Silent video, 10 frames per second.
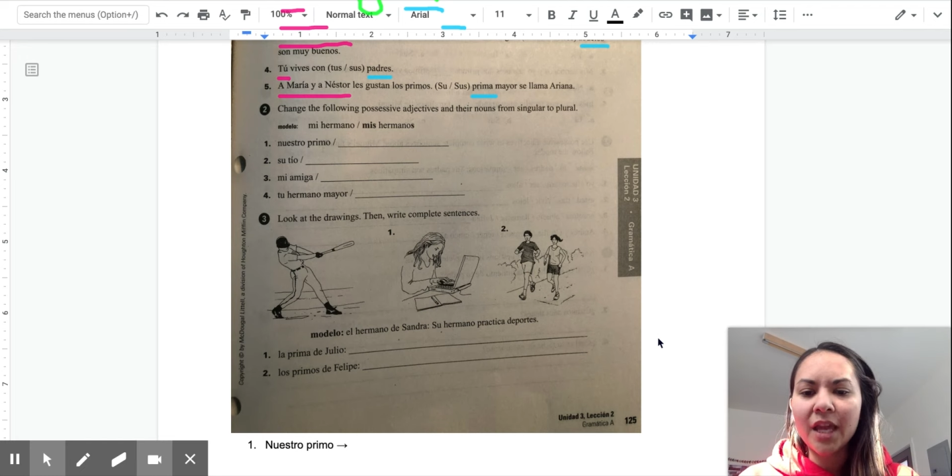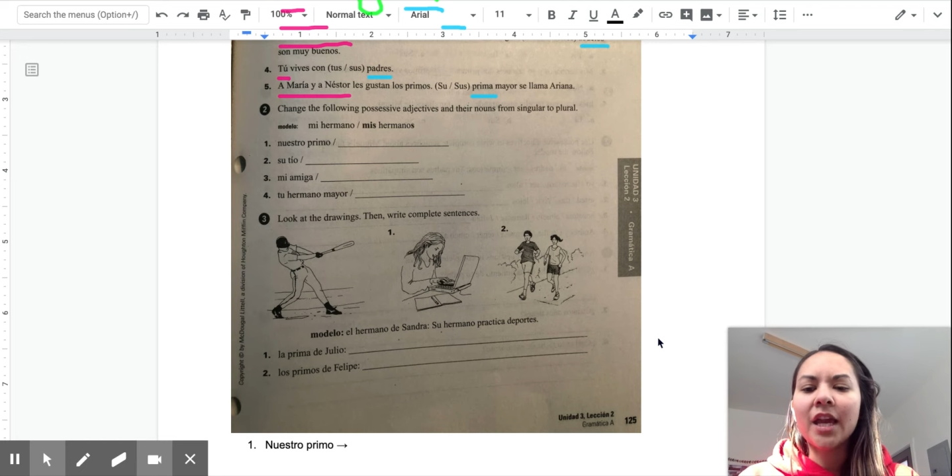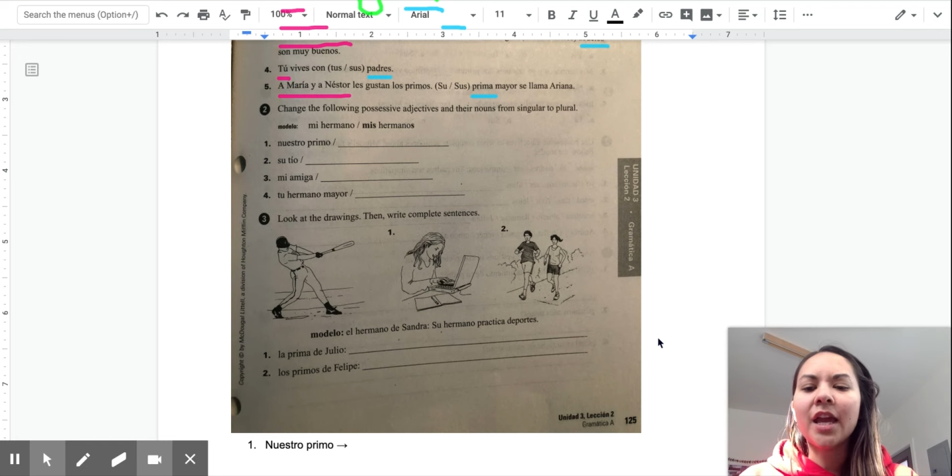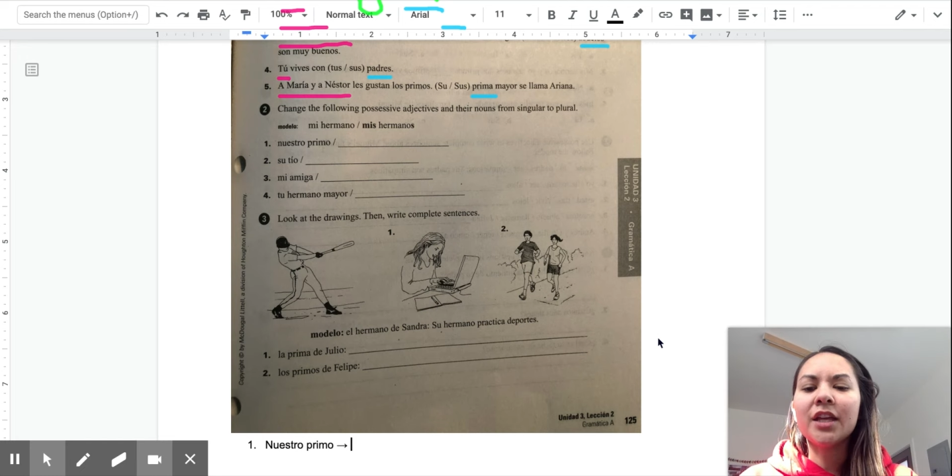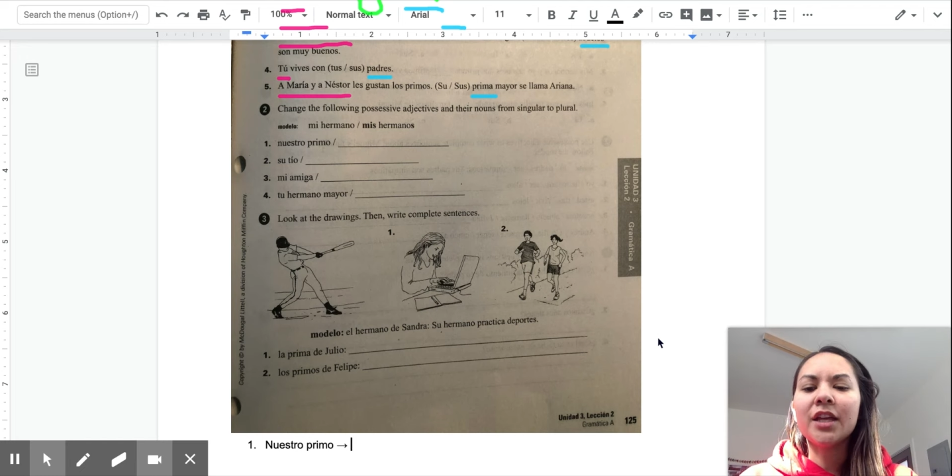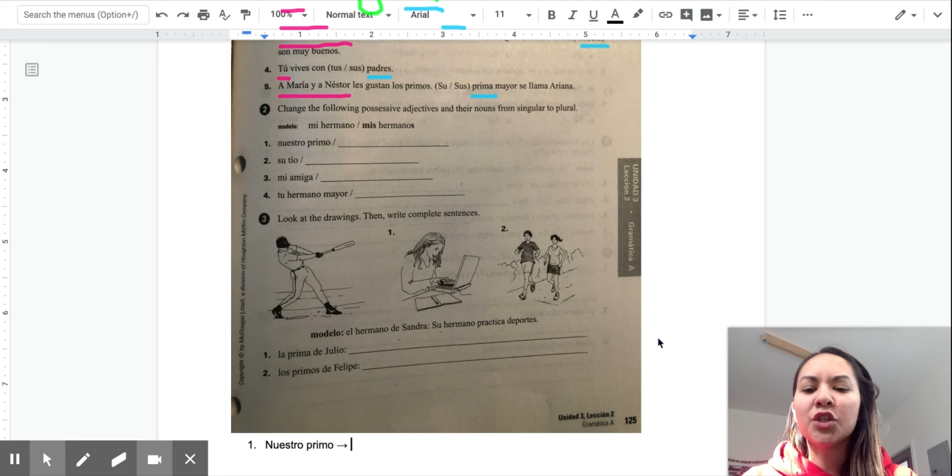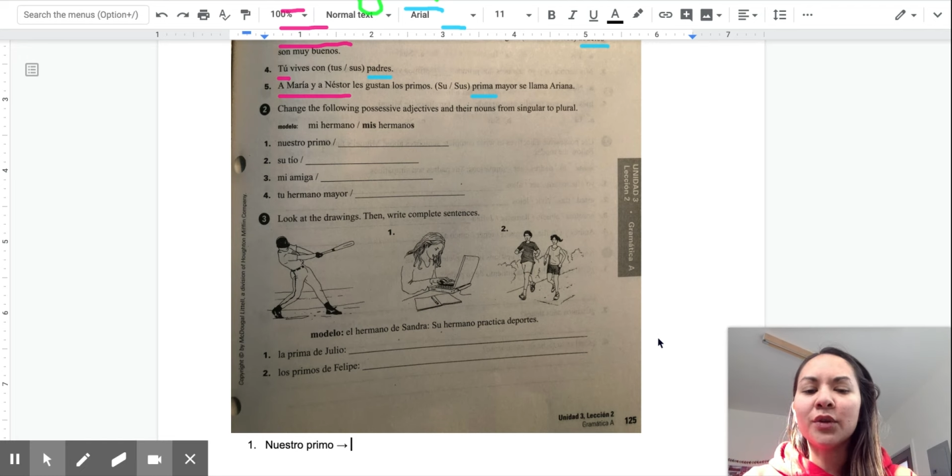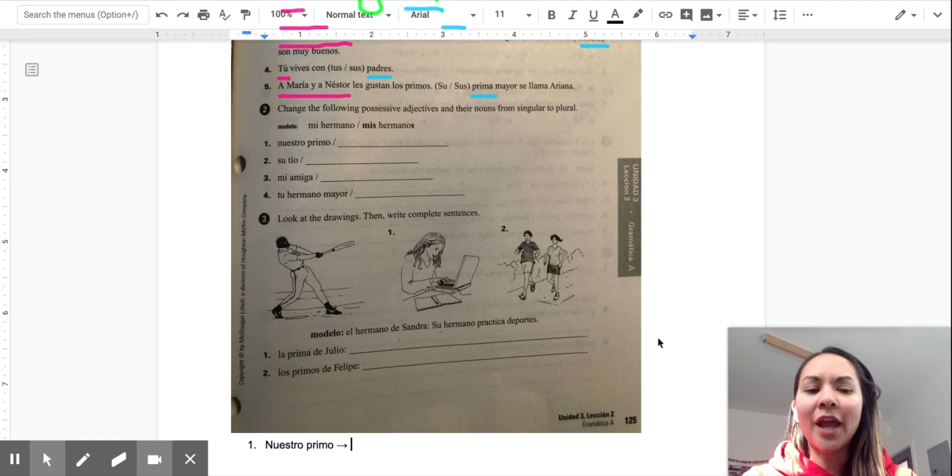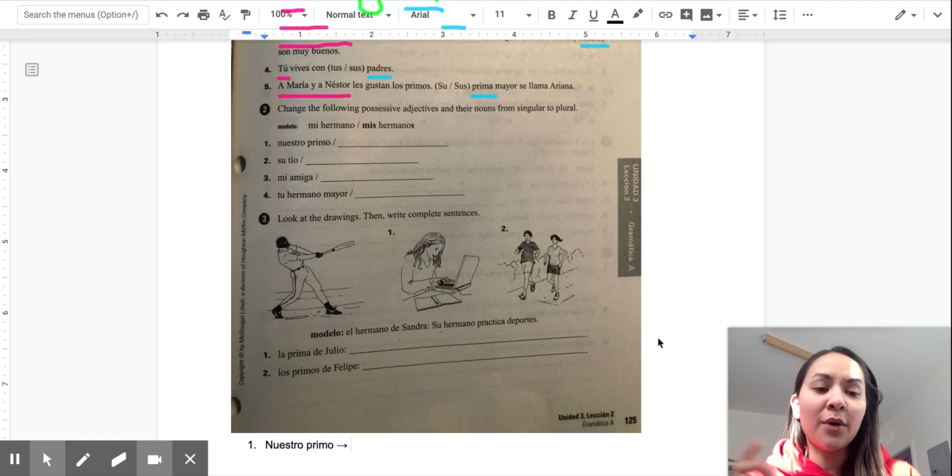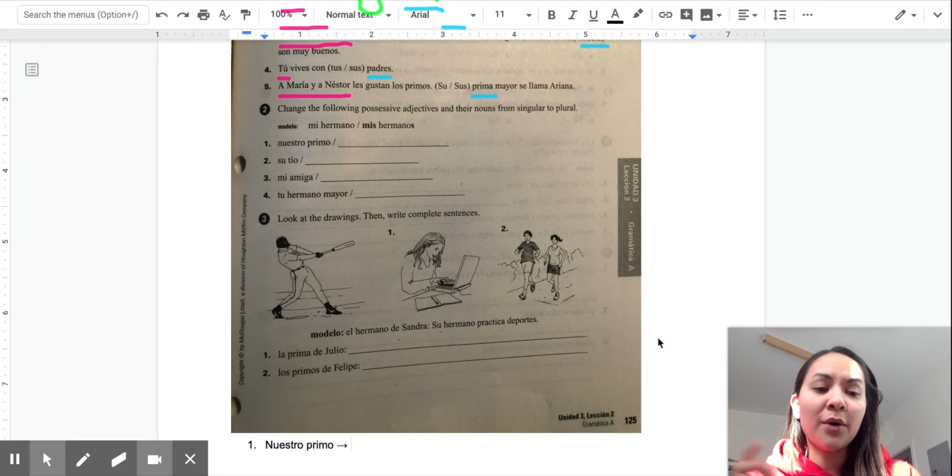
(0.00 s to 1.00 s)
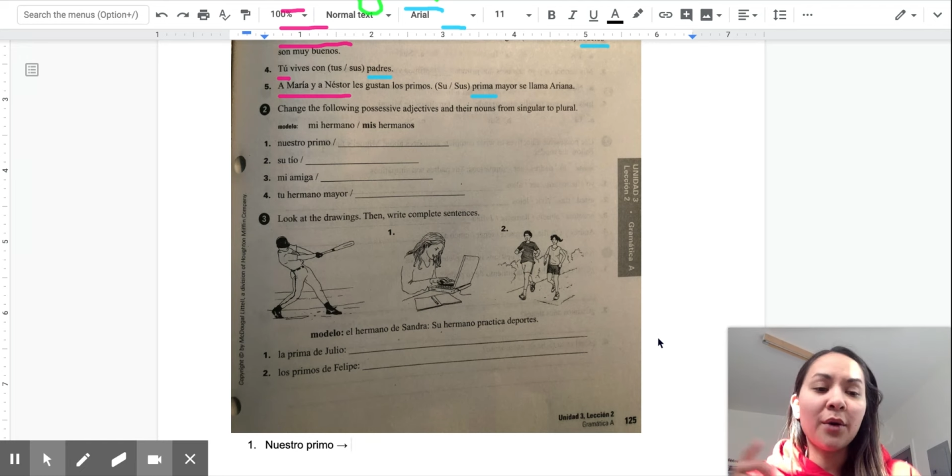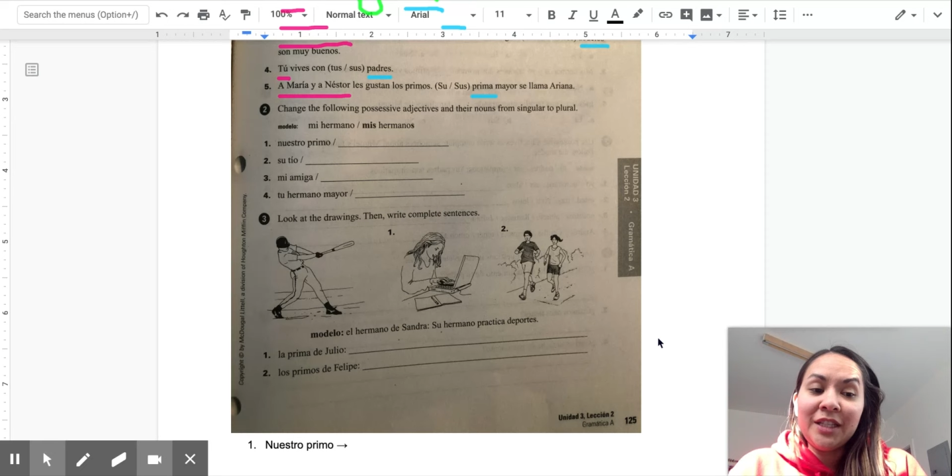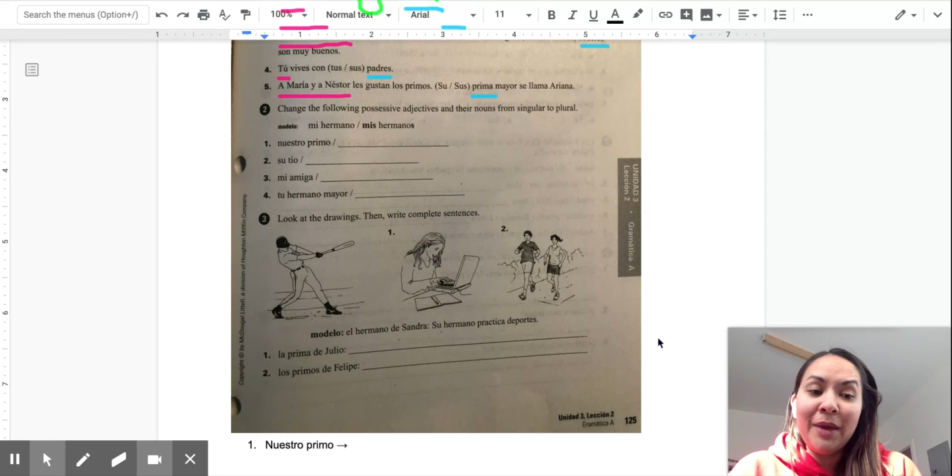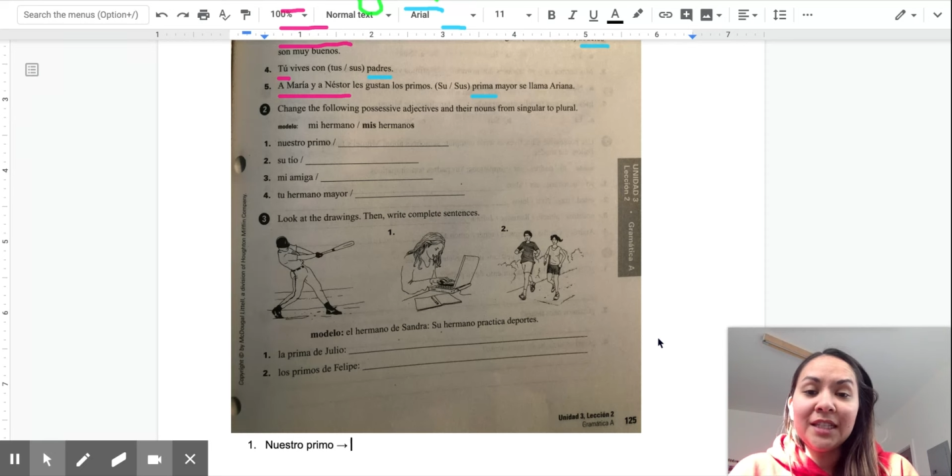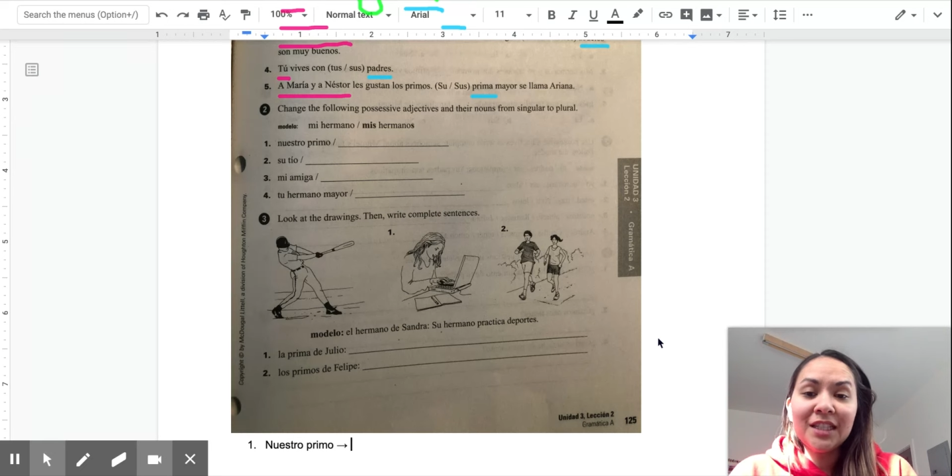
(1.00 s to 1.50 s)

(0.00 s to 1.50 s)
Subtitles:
So now it's basically,